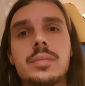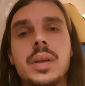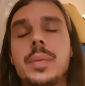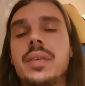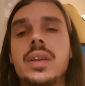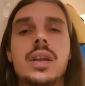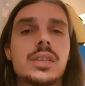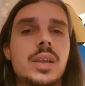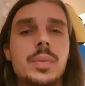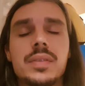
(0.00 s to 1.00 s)
maybe over the last
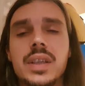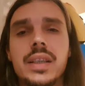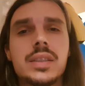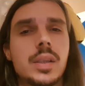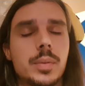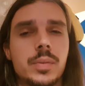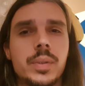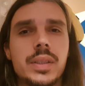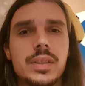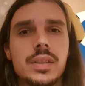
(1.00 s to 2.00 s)
couple of days, couple of
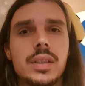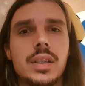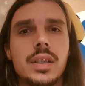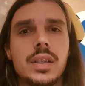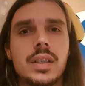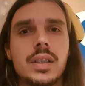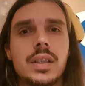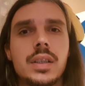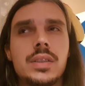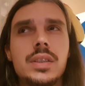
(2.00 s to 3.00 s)
weeks,
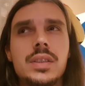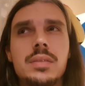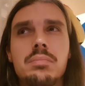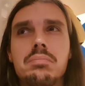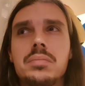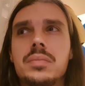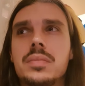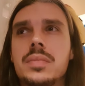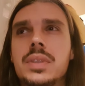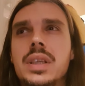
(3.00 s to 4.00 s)
and just
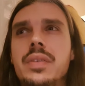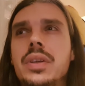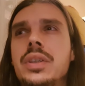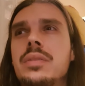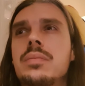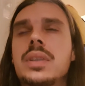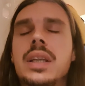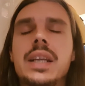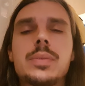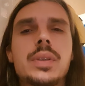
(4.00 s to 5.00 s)
see if you can
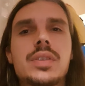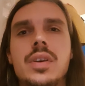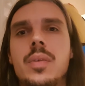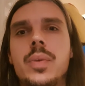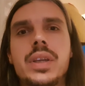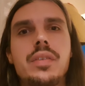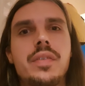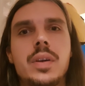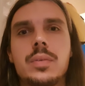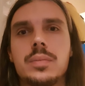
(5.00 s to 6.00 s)
connect with a time where you
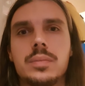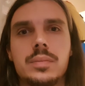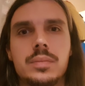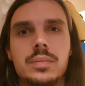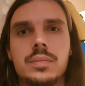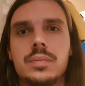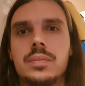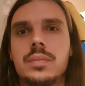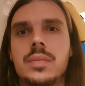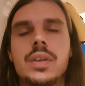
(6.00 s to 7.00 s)
felt
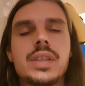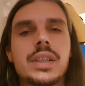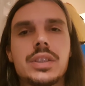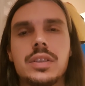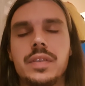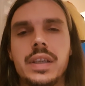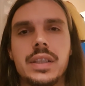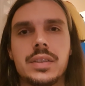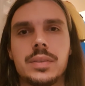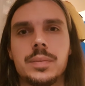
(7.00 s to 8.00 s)
those anxious
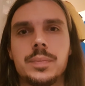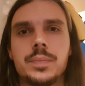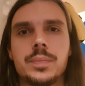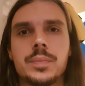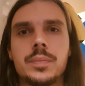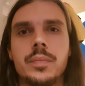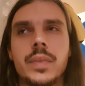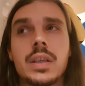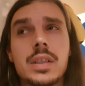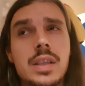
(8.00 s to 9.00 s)
feelings.
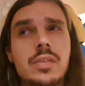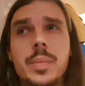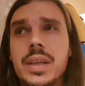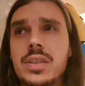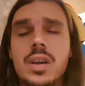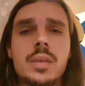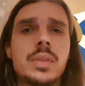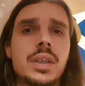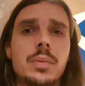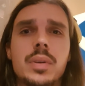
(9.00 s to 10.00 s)
It doesn't have to be a time that
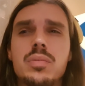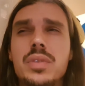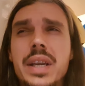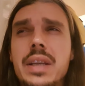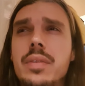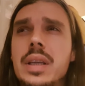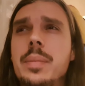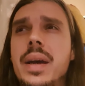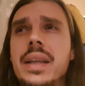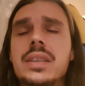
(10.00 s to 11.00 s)
you were really, really
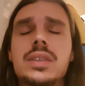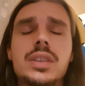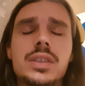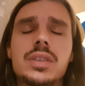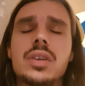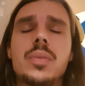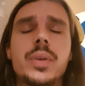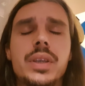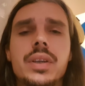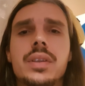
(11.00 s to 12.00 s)
panicked, just a time where
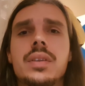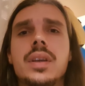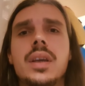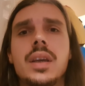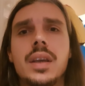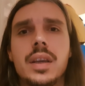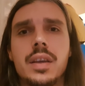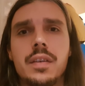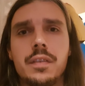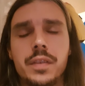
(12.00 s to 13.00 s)
you can
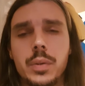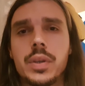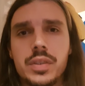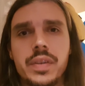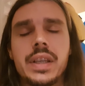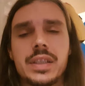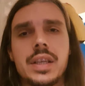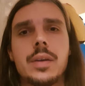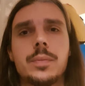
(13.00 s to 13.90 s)
feel those feelings now.